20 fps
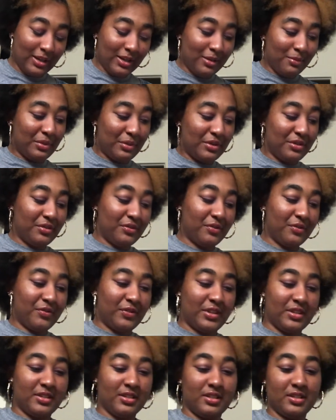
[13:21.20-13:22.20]
Like different
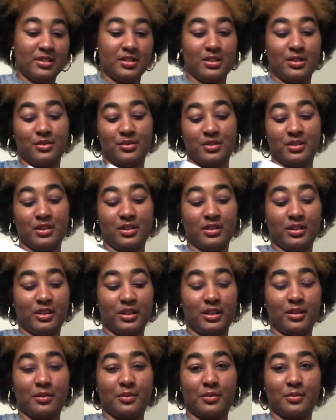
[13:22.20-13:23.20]
faces, and I was gonna
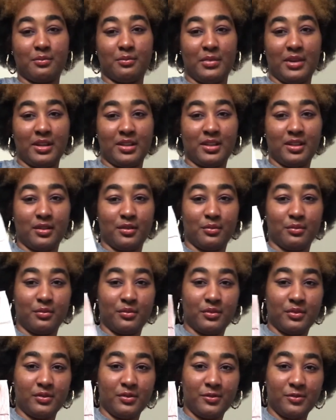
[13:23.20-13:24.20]
like make them
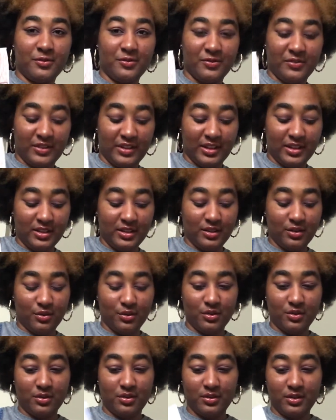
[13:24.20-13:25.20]
fit or
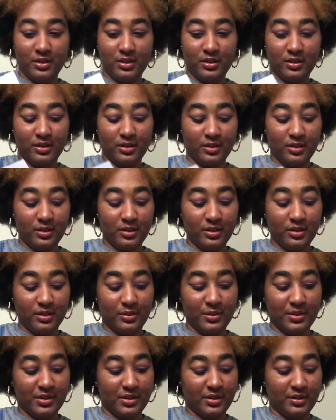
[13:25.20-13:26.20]
something like that. Let me
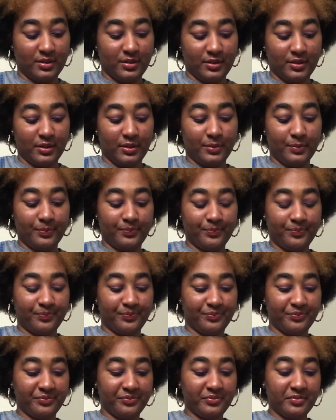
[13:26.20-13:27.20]
see, like.
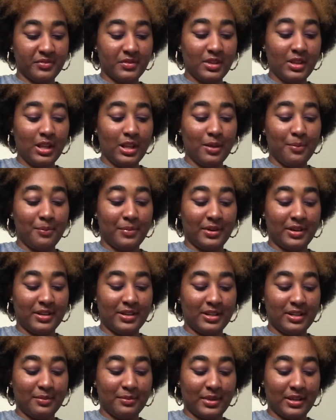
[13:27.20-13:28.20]
But it
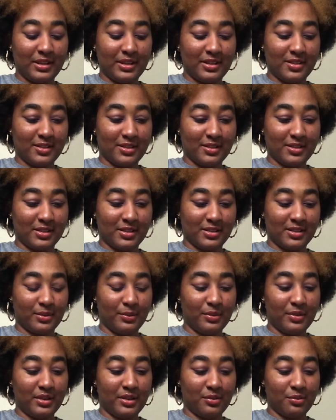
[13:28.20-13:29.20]
didn't make any sense because some of
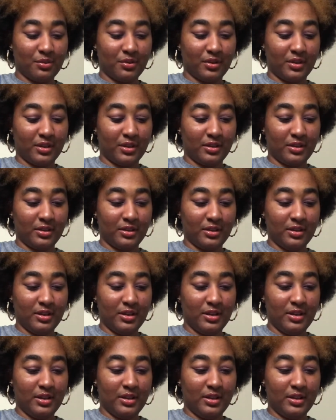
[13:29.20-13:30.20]
these were like
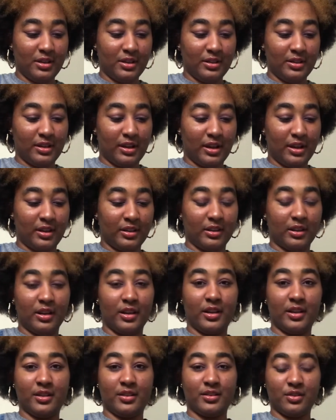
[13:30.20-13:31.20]
not
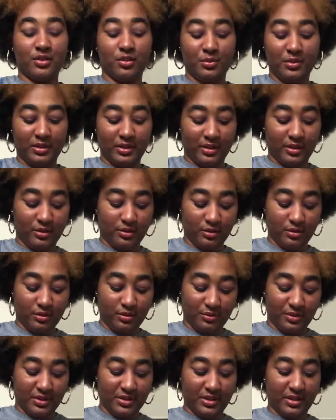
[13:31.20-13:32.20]
aligned. So I did like,
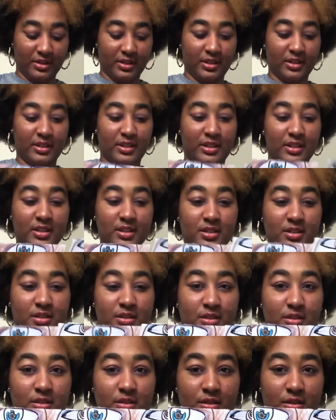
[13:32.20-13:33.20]
let's see, like this,
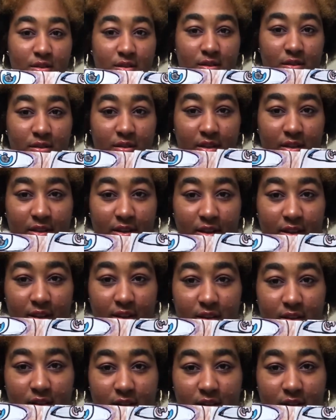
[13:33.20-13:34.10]
like that.